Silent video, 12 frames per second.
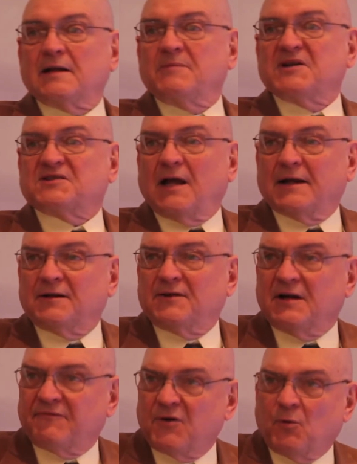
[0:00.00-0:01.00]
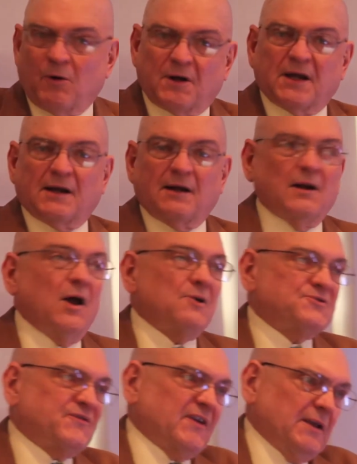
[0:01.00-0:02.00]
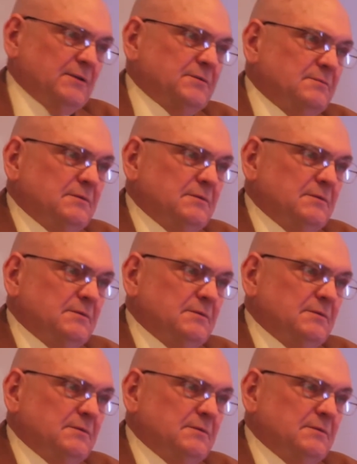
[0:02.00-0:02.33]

to be cited than if you're working in a large field.